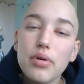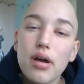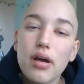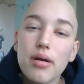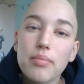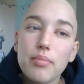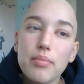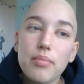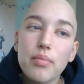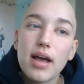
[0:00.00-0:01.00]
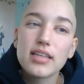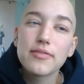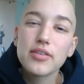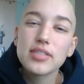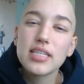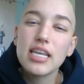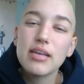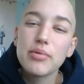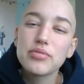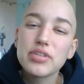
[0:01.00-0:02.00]
as far as
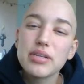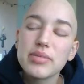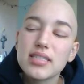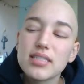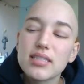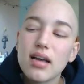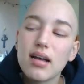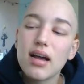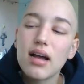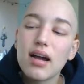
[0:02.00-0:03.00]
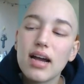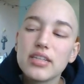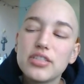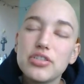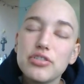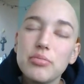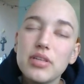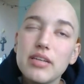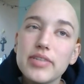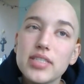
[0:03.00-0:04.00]
chemo treatments, I do
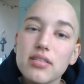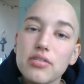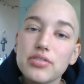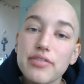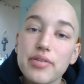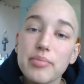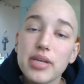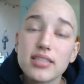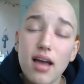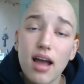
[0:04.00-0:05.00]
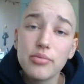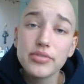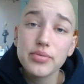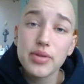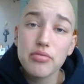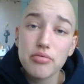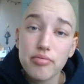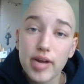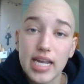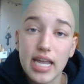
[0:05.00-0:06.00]
believe it's a little different, because I almost went through
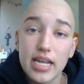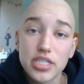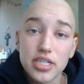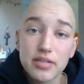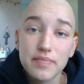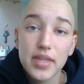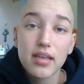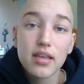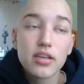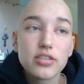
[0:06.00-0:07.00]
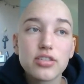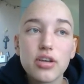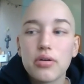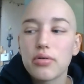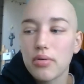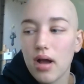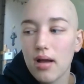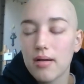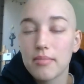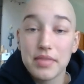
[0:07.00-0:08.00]
radiation, so
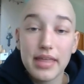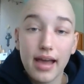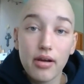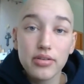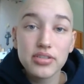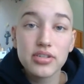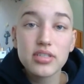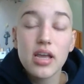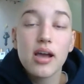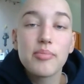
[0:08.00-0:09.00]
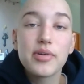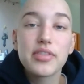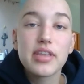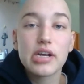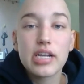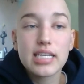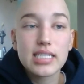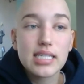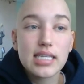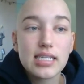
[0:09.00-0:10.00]
that alters, but there
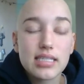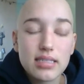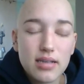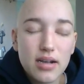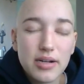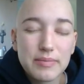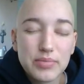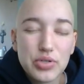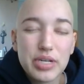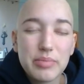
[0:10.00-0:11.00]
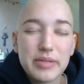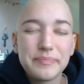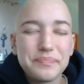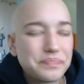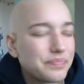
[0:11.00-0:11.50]
is this treatment,